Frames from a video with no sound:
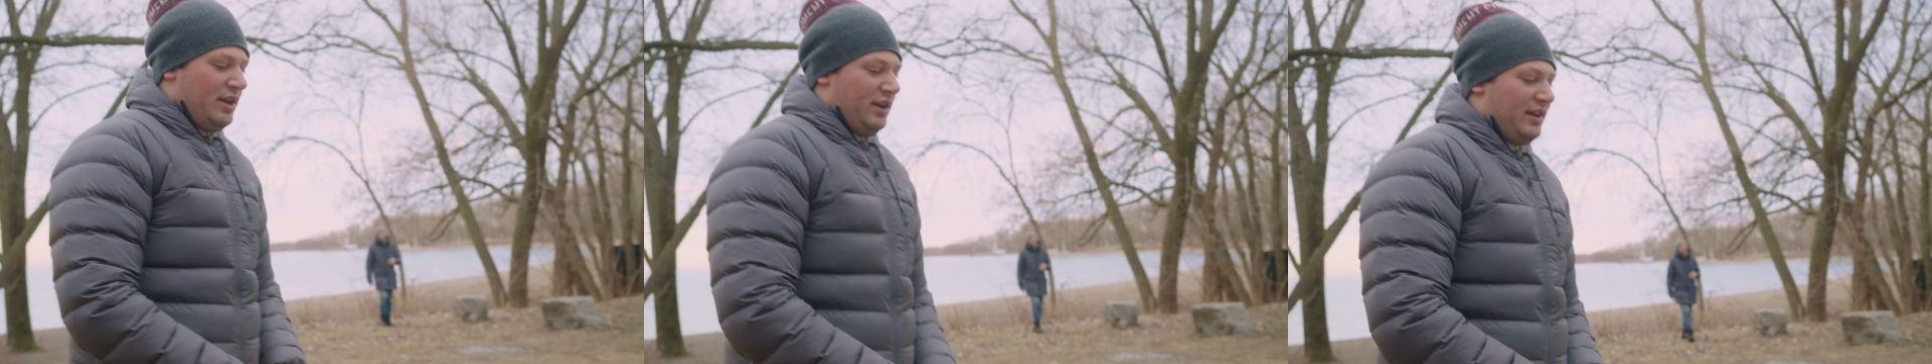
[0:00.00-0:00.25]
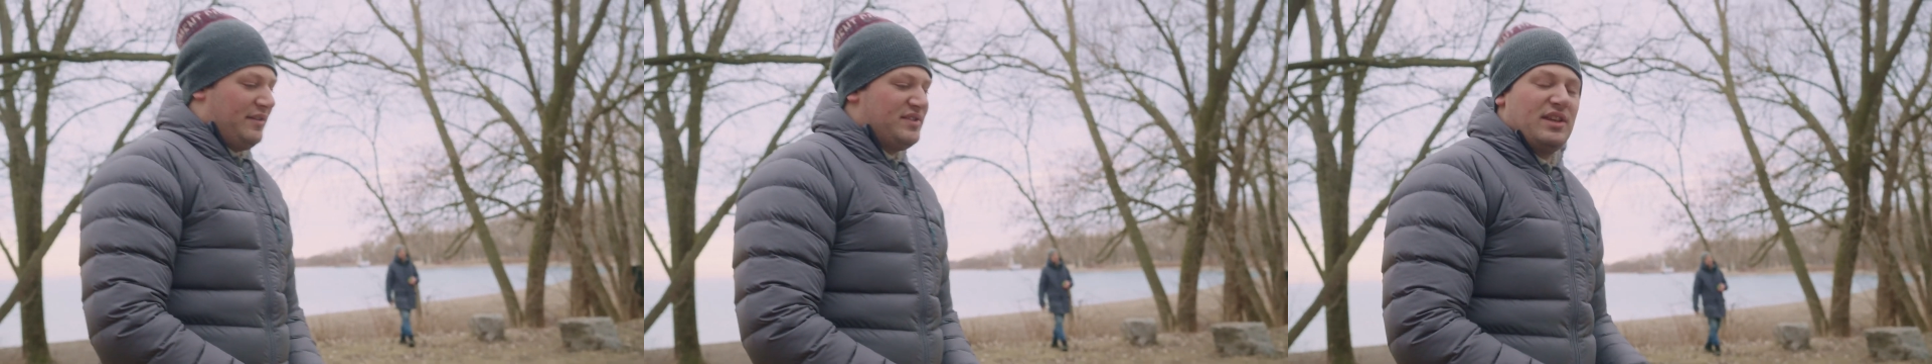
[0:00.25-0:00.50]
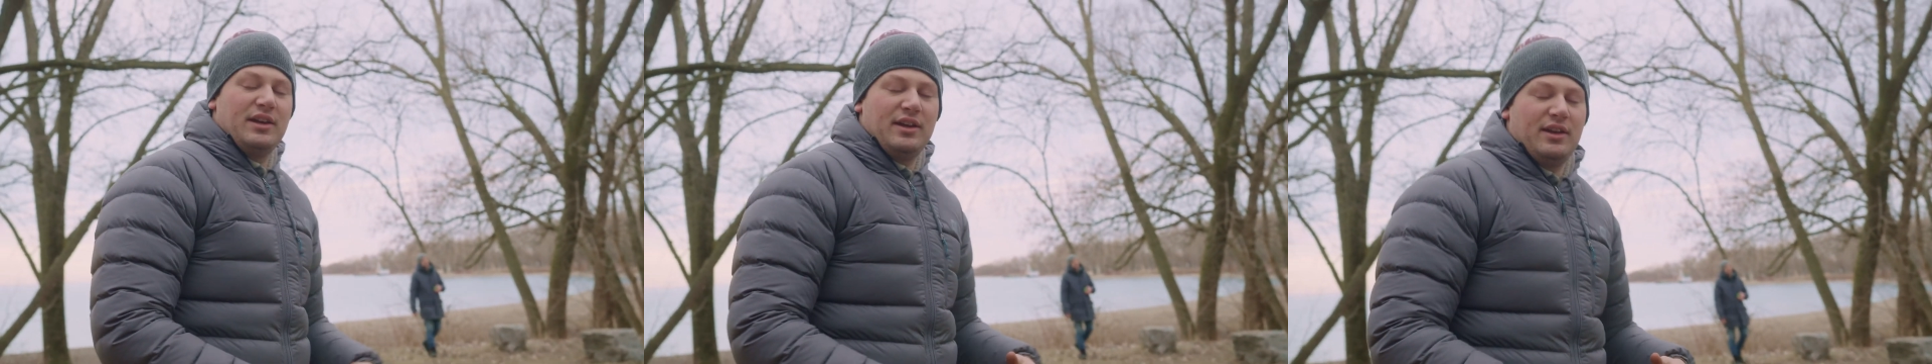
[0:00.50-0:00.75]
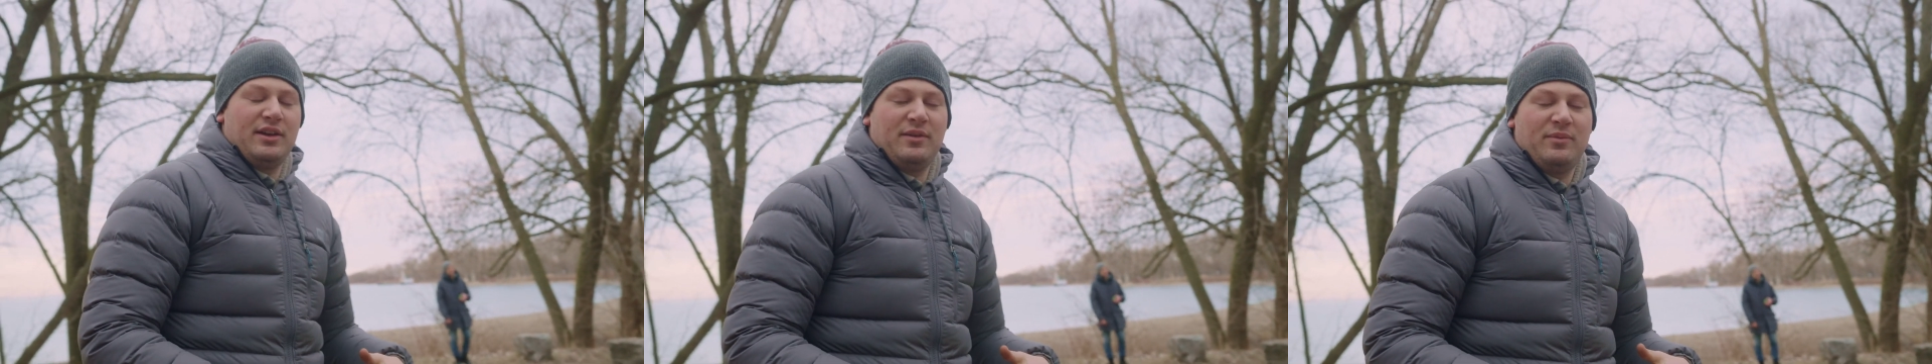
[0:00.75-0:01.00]
gives
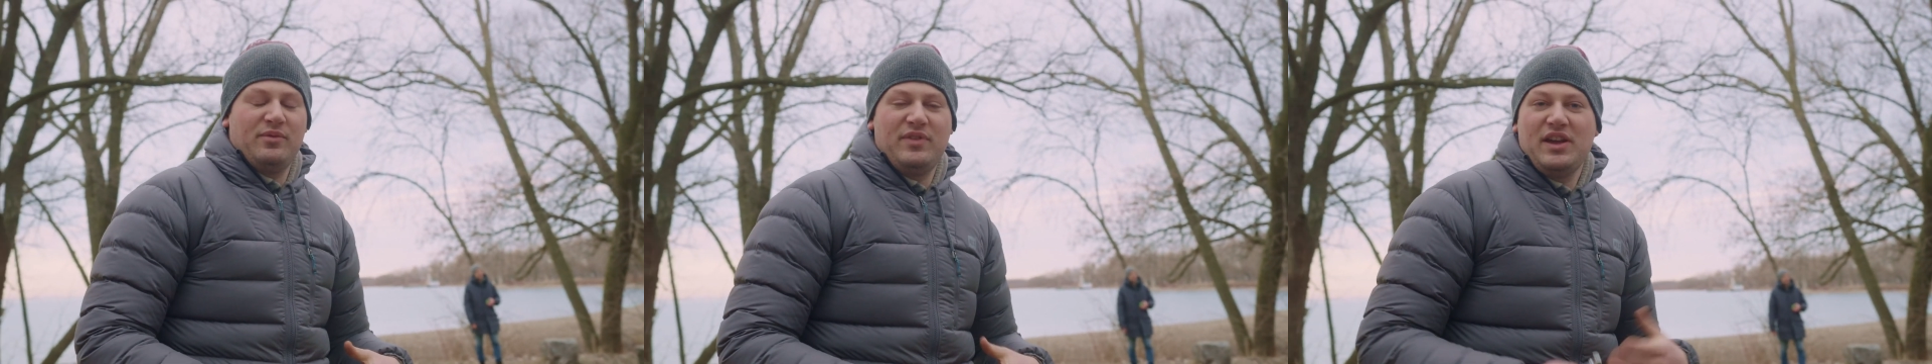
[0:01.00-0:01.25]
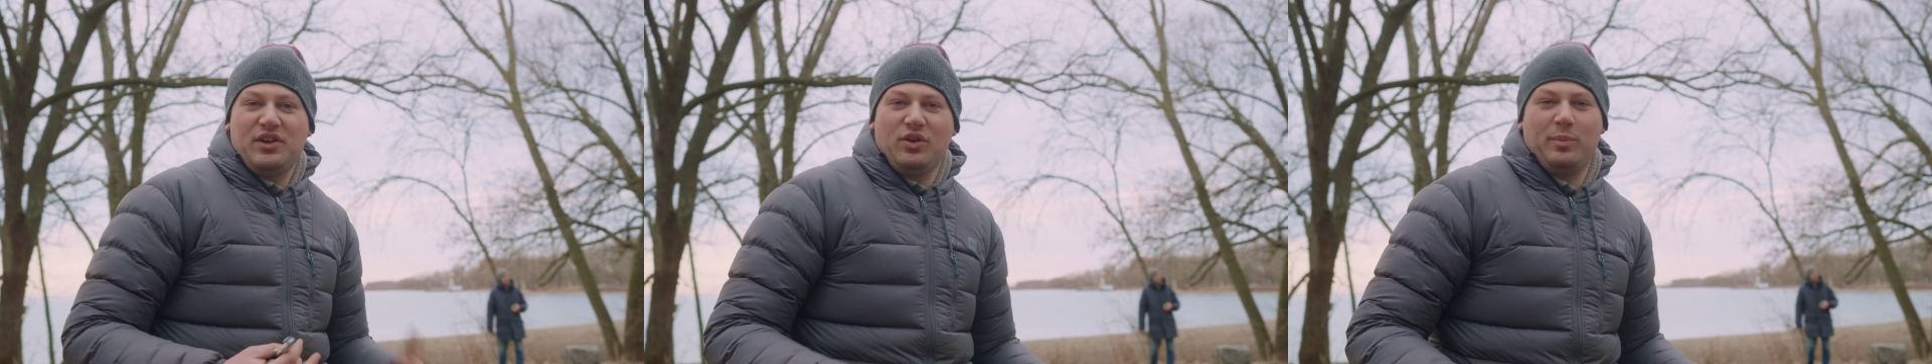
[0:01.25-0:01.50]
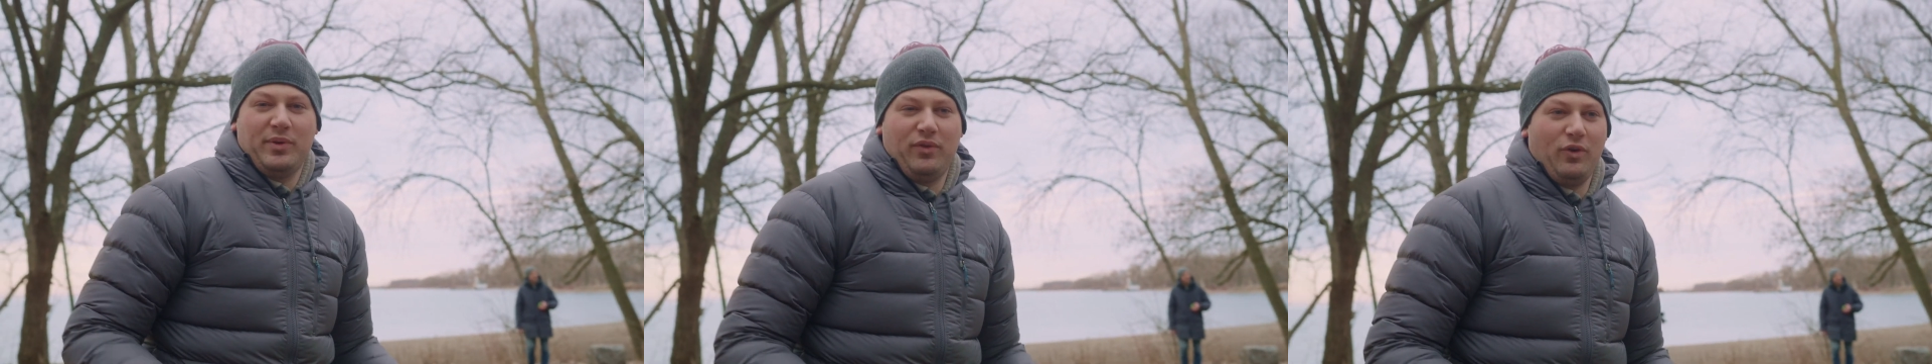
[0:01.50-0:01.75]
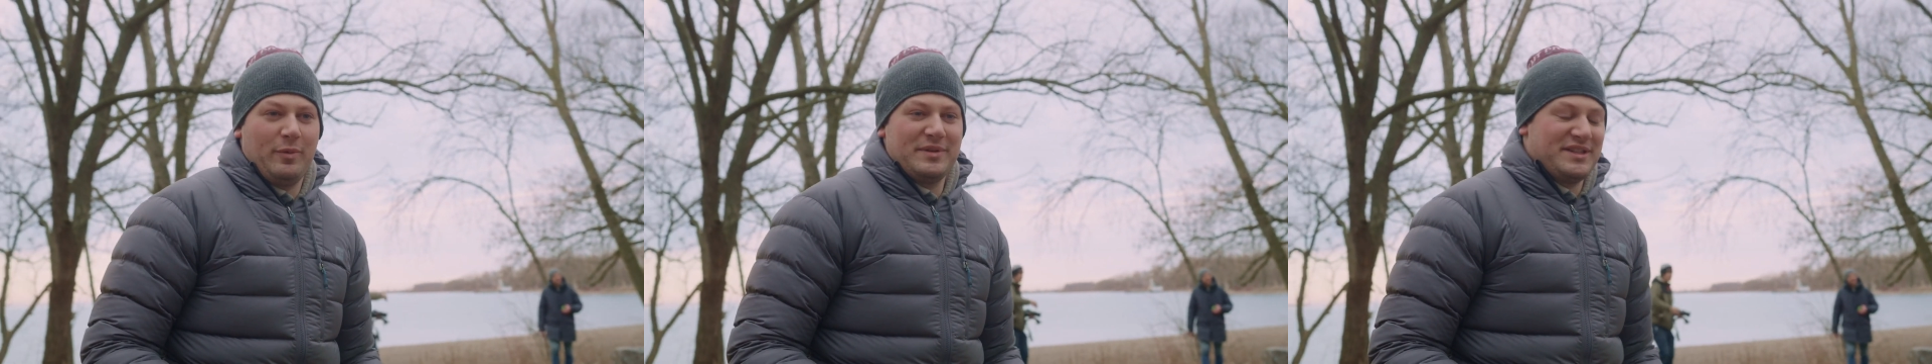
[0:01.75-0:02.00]
the vehicle
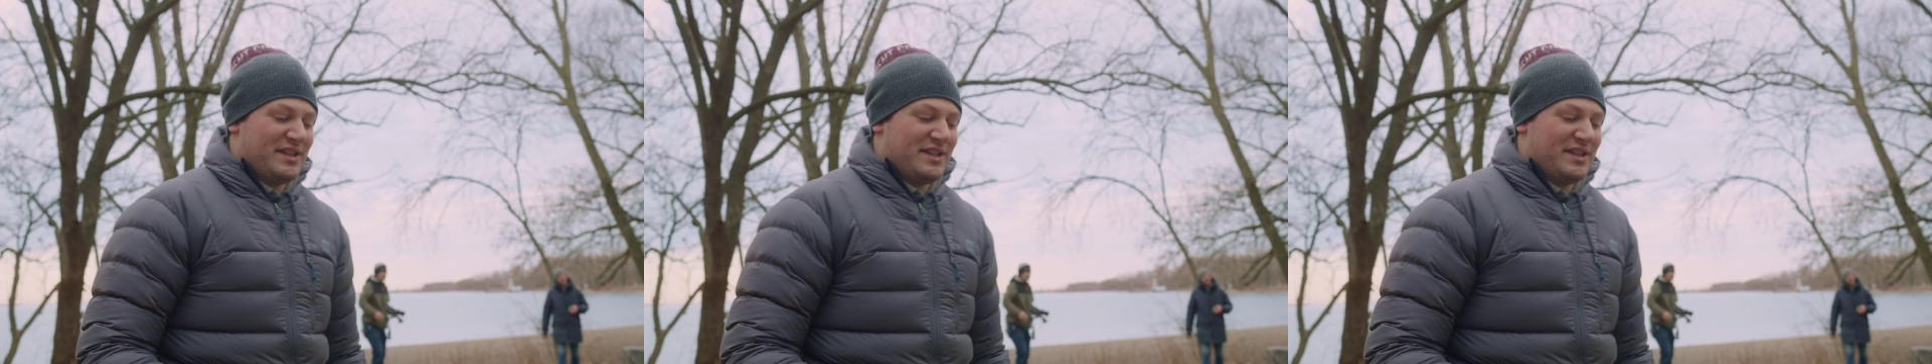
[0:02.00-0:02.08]
performance